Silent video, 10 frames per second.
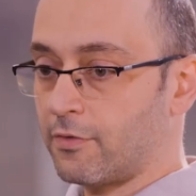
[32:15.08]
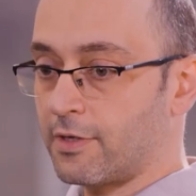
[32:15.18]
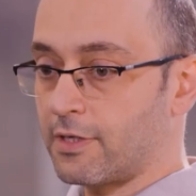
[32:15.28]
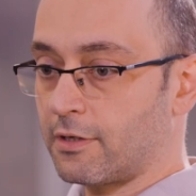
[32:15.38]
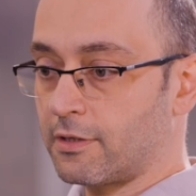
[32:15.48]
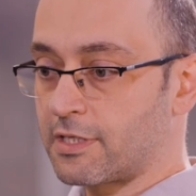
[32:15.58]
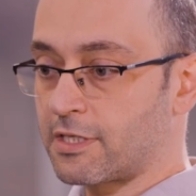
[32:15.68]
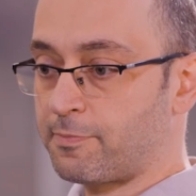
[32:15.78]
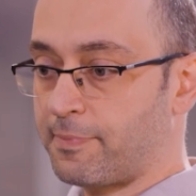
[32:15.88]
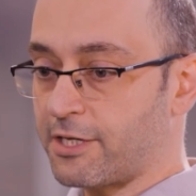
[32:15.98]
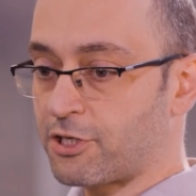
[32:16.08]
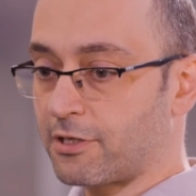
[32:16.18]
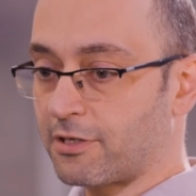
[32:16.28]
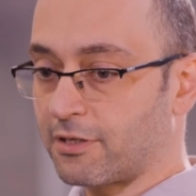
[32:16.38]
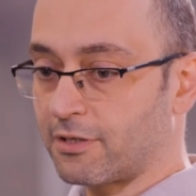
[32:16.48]
the
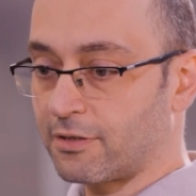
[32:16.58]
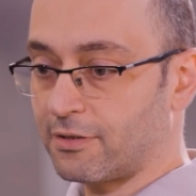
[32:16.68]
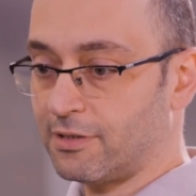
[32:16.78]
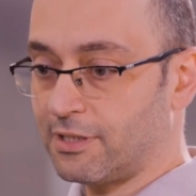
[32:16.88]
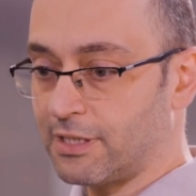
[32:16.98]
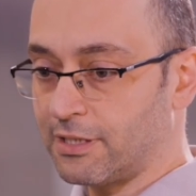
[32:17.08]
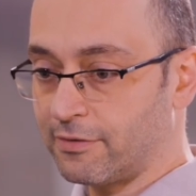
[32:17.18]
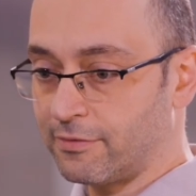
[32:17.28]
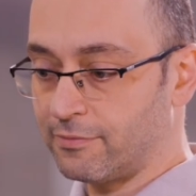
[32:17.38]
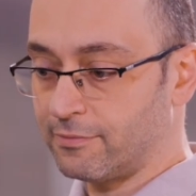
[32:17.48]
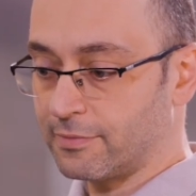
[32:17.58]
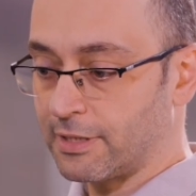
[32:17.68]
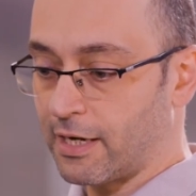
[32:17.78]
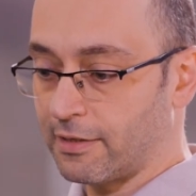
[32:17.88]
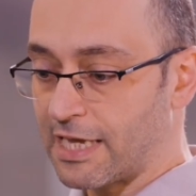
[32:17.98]
special
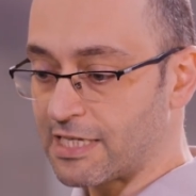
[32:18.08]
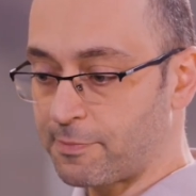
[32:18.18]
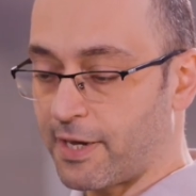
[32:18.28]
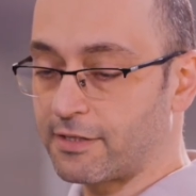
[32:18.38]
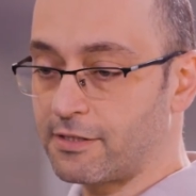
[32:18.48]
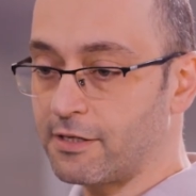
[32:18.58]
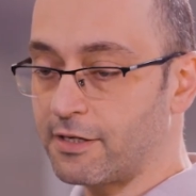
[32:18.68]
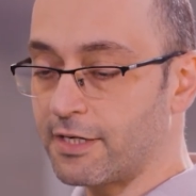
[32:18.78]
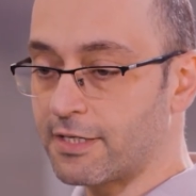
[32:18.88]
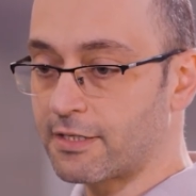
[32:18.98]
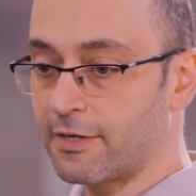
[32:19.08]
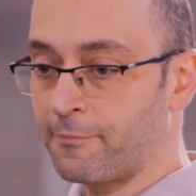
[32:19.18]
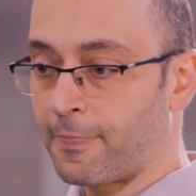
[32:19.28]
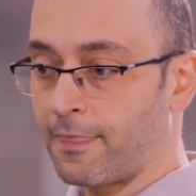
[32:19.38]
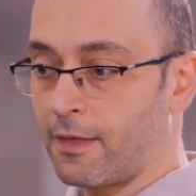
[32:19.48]
aspect here is
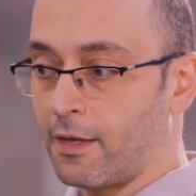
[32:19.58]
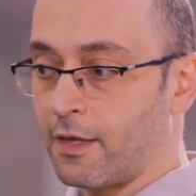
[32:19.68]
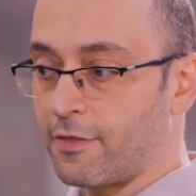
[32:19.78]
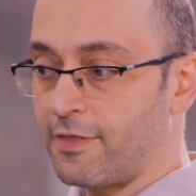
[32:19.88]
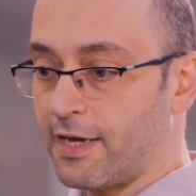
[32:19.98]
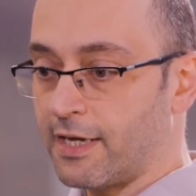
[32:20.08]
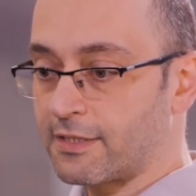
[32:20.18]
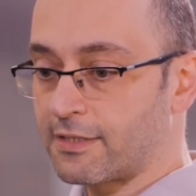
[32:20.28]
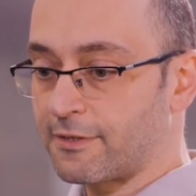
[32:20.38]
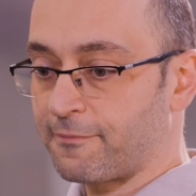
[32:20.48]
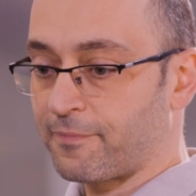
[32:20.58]
that